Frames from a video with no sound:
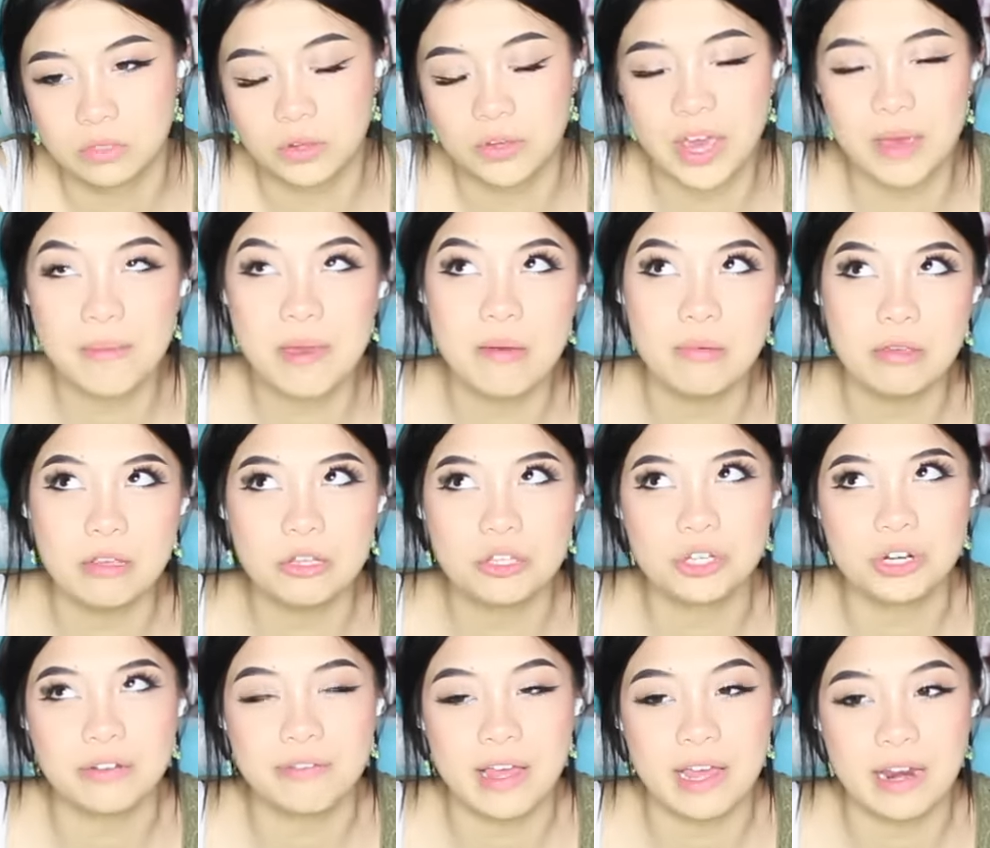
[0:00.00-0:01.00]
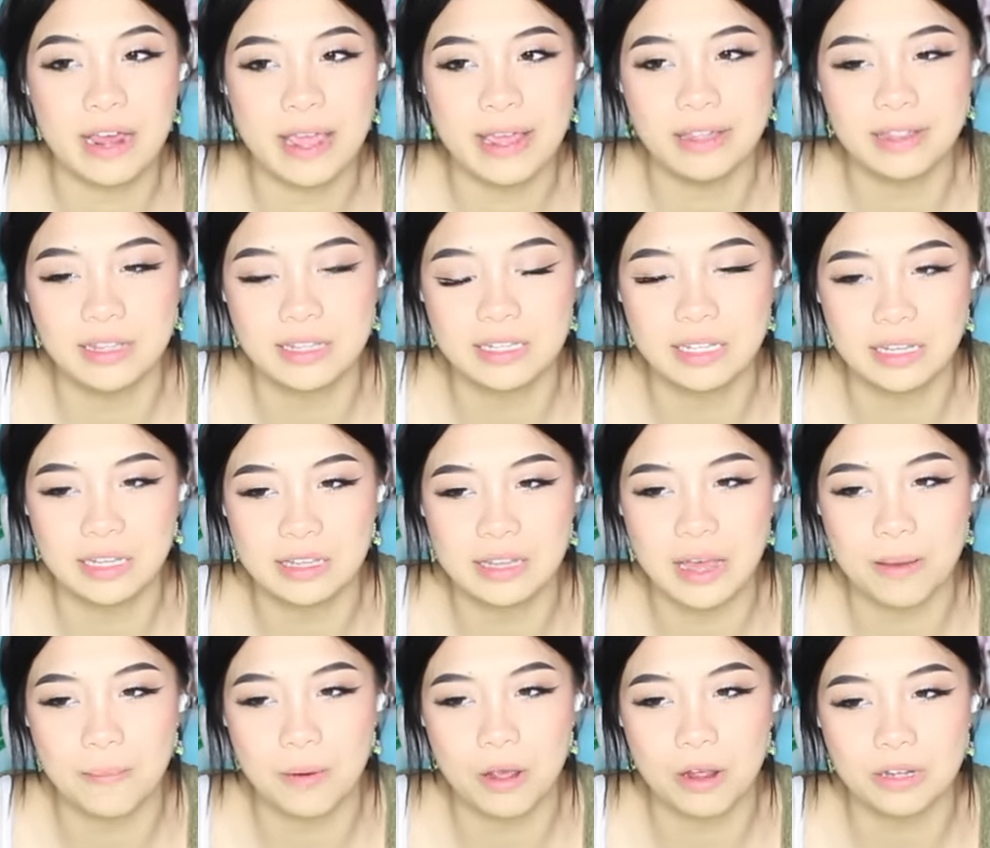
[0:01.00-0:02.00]
Okay, maybe you should have had Haley singing
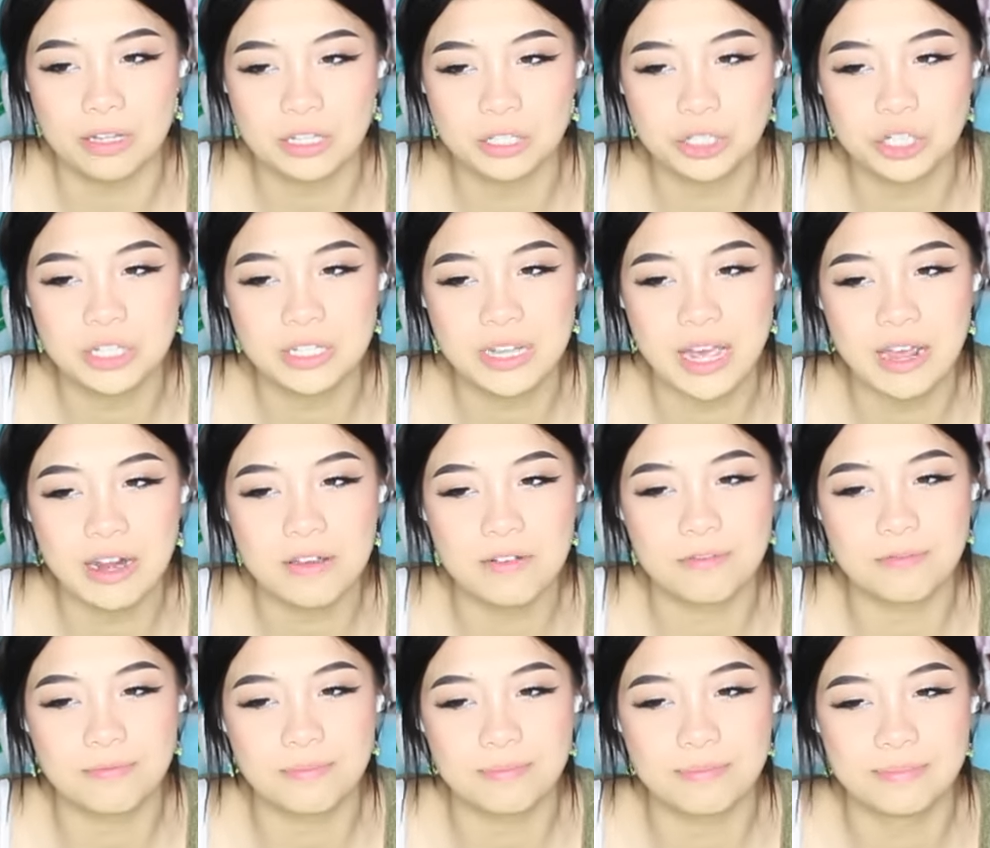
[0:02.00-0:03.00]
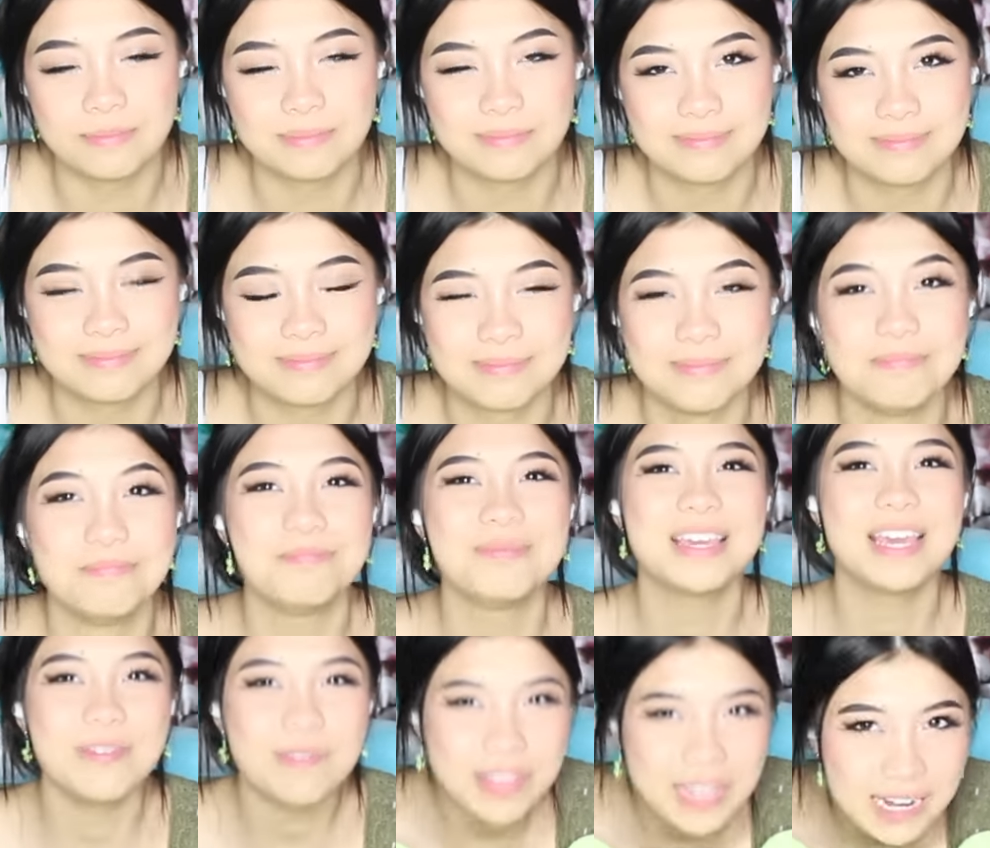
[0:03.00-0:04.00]
that part, because she's kind of
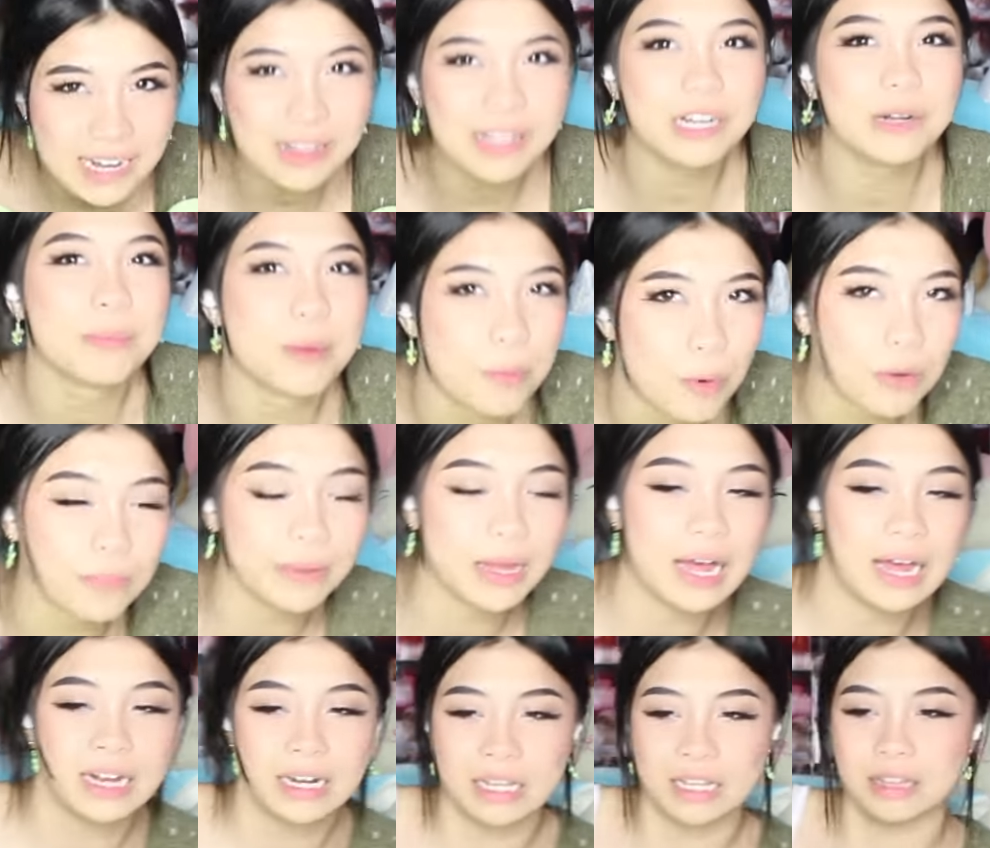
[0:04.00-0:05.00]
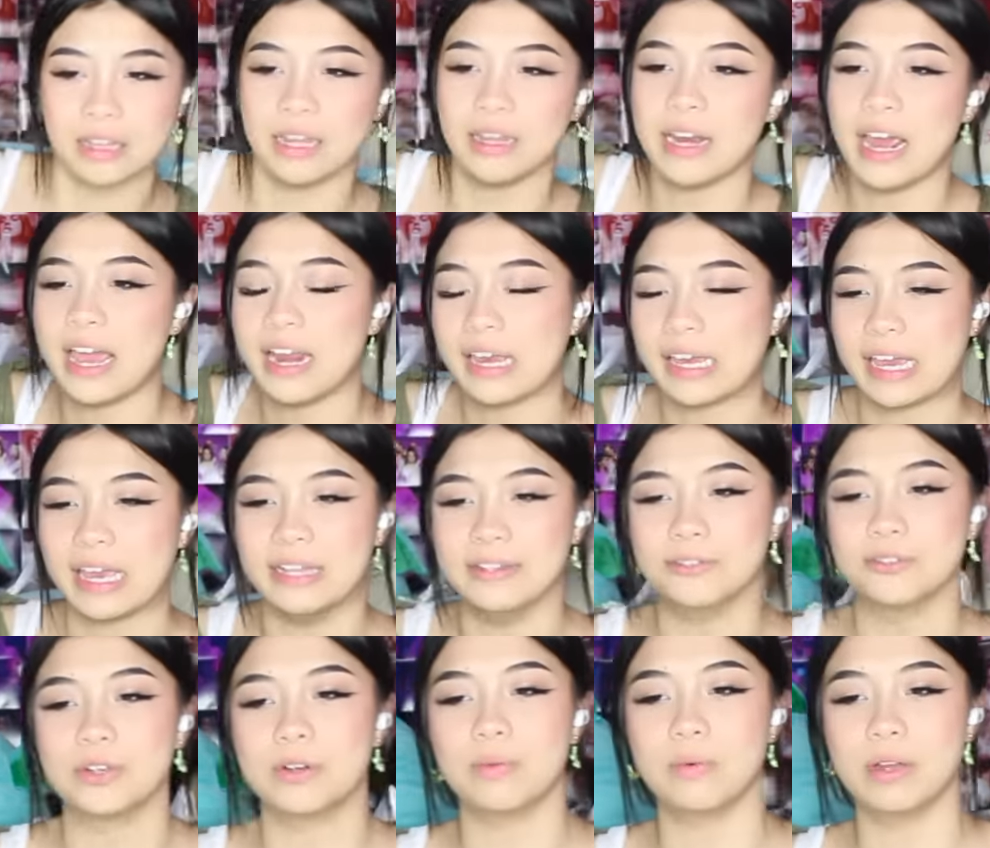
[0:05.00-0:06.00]
giving it a little bit more body than Anna
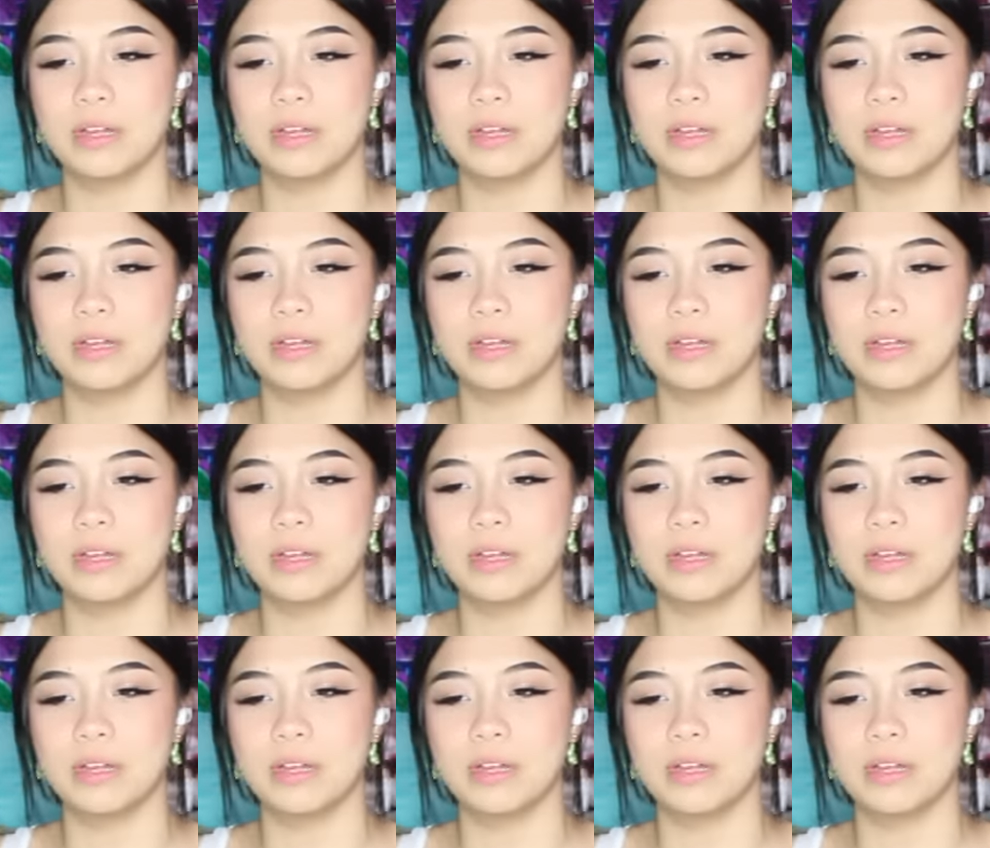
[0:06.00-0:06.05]
Kendrick